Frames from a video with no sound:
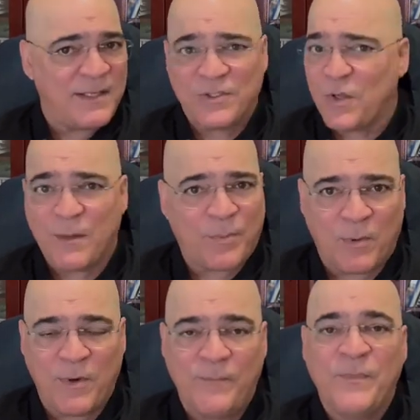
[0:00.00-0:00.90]
It's not a
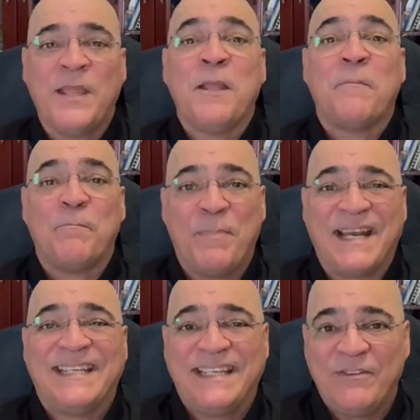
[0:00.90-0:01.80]
problem,
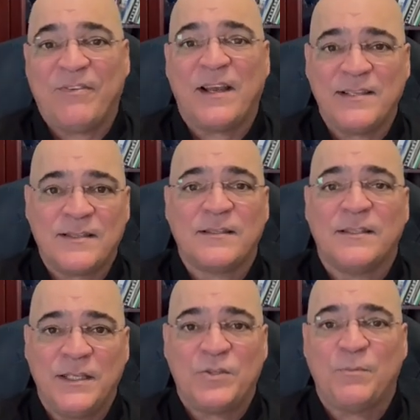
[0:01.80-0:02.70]
but the device
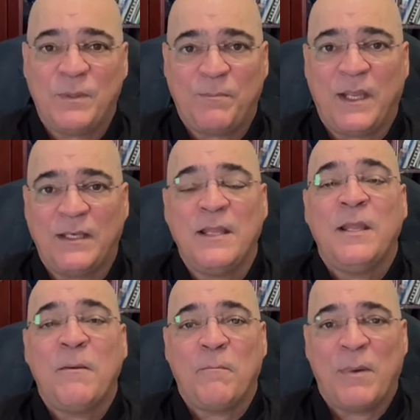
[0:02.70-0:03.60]
need to be paid
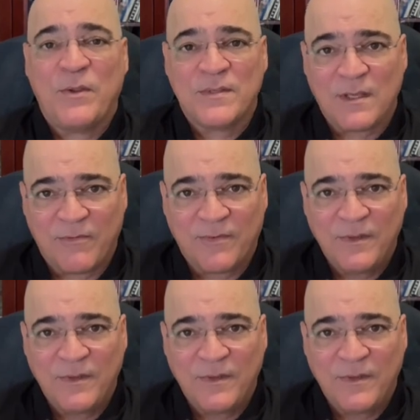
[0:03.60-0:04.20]
by yourself.